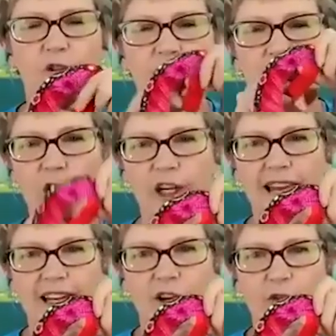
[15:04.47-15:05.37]
can hook
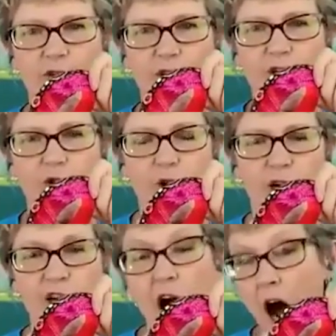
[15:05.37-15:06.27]
that over the door
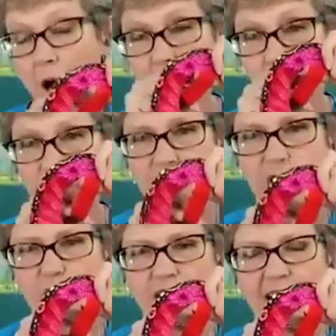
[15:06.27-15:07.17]
knob or the
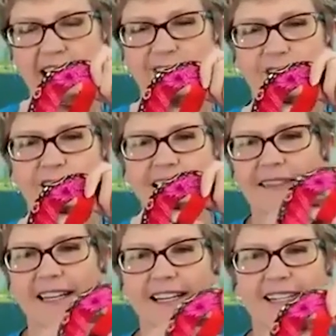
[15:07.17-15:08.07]
door handle,
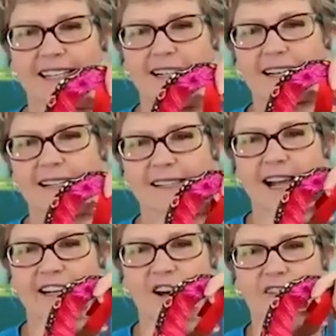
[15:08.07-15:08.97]
and then it doesn't
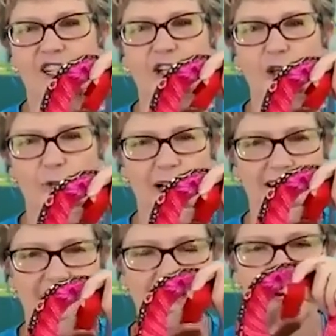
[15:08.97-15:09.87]
slide off till you're
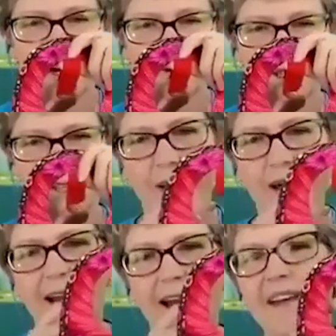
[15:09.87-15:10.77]
ready to go. So
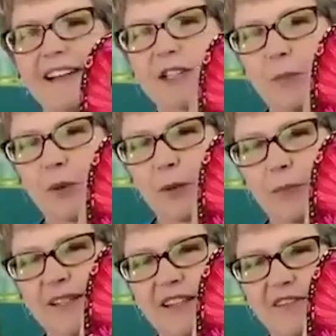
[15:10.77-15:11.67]
that's the
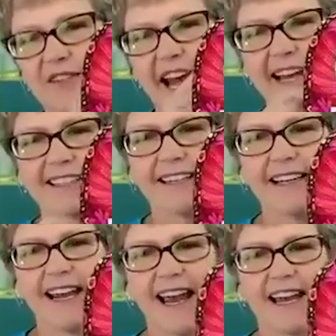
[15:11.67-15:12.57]
purpose of that.
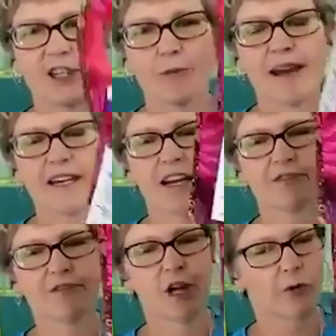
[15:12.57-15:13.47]
And then you may not
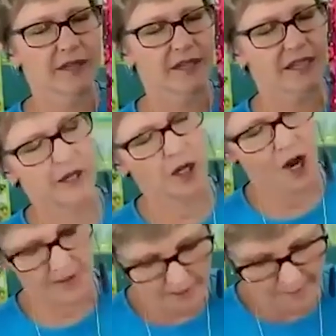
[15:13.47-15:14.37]
have noticed, but
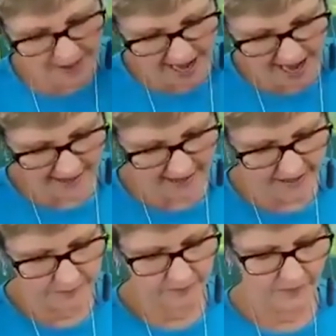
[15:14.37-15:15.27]
on the back,
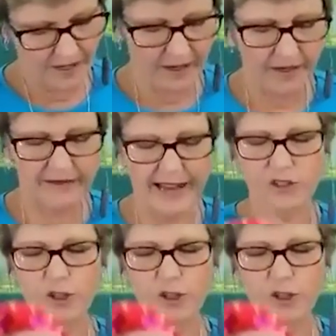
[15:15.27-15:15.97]
that